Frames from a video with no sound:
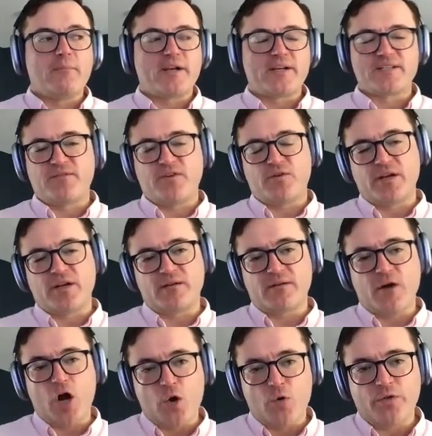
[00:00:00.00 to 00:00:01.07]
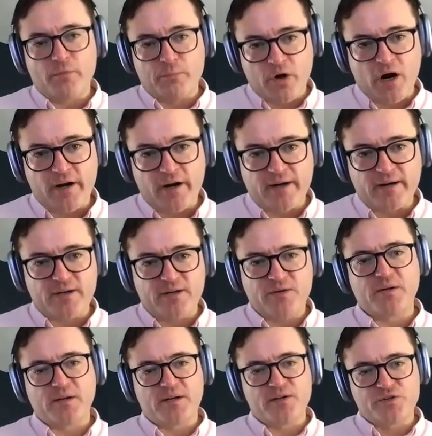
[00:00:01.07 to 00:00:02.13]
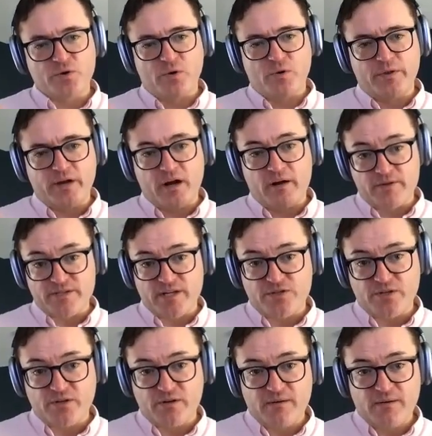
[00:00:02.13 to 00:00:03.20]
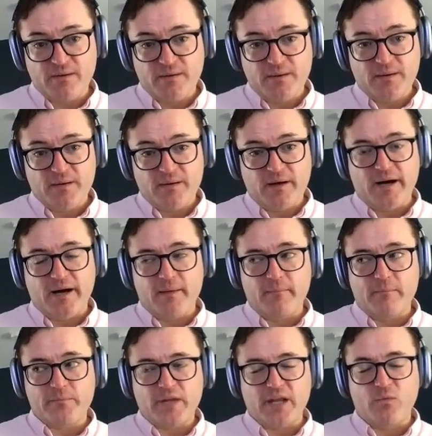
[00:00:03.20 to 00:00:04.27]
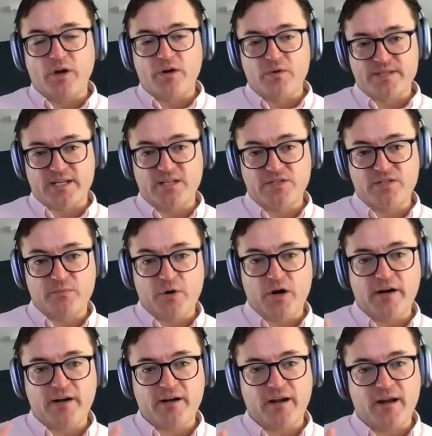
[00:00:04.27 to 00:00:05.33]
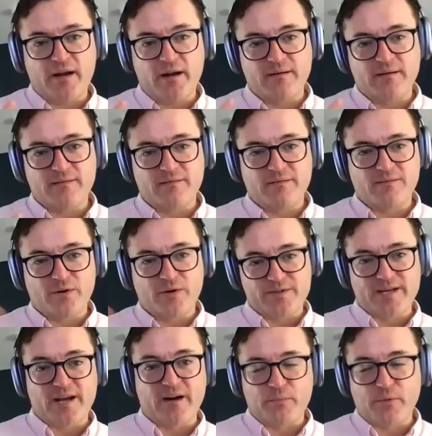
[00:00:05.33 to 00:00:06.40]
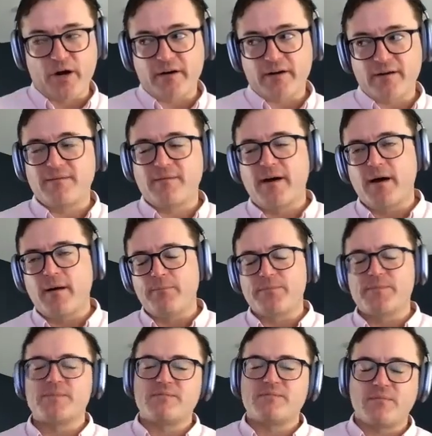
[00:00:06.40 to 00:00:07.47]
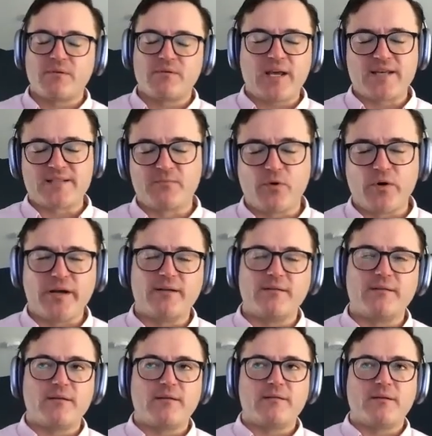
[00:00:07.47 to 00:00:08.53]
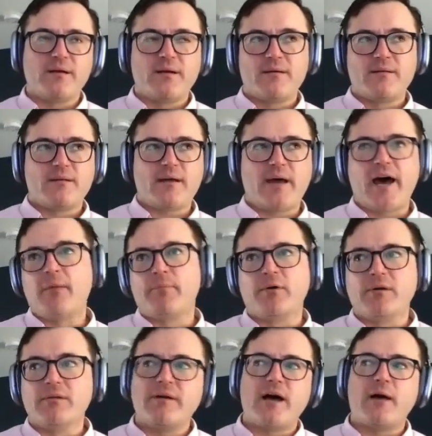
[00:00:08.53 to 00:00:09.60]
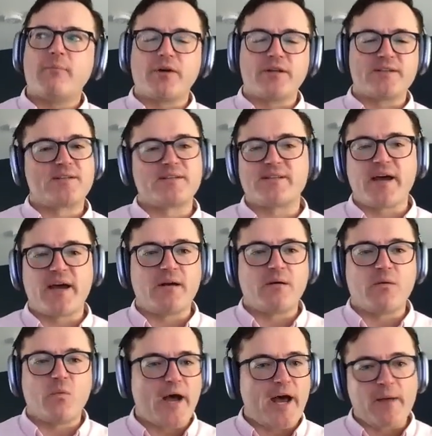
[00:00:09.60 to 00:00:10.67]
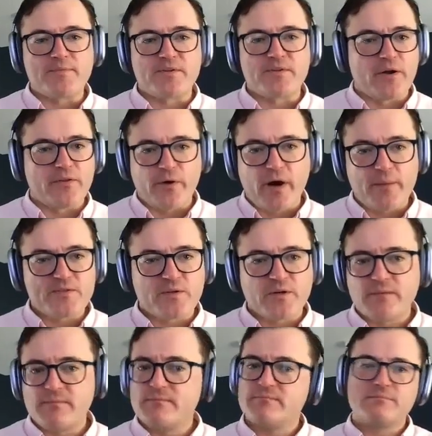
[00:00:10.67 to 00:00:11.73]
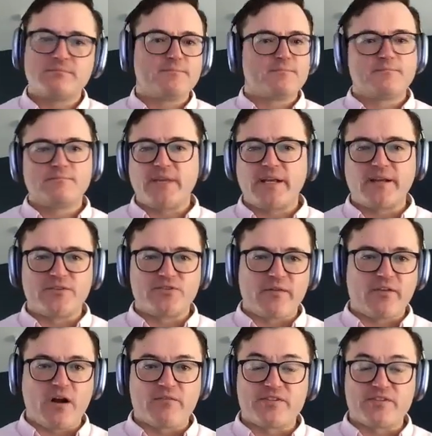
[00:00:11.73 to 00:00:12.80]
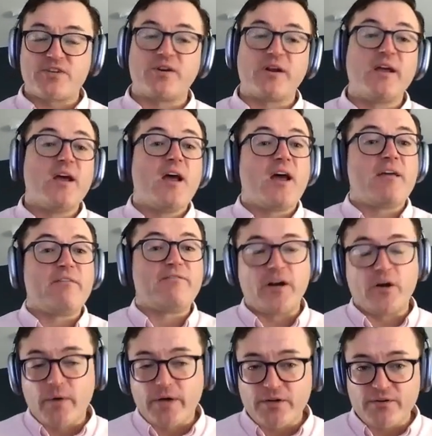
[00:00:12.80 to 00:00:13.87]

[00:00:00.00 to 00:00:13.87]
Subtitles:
Because if you can own the product, you can control the conversation, and what goes into the product and what goes out of the product. Case in point, Apple gets to decide what apps are on their app store. They get to drive the conversation. If they